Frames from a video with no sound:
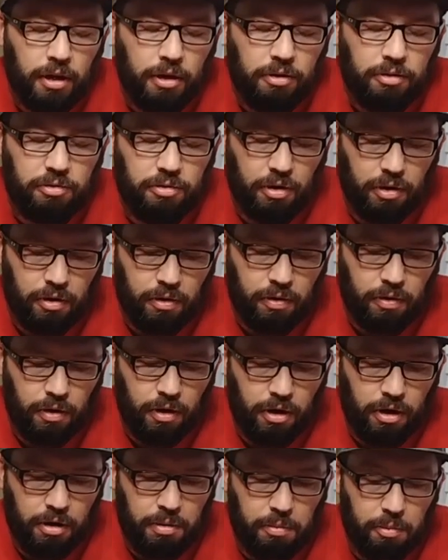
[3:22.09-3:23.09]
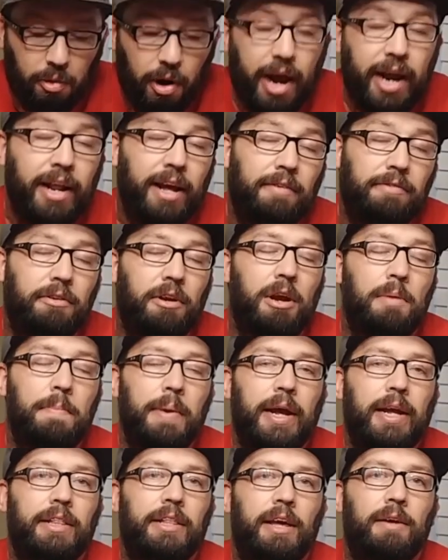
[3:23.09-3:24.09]
So right after I
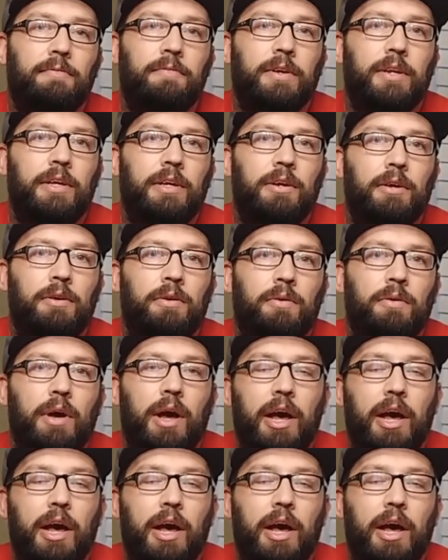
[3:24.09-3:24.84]
made that video,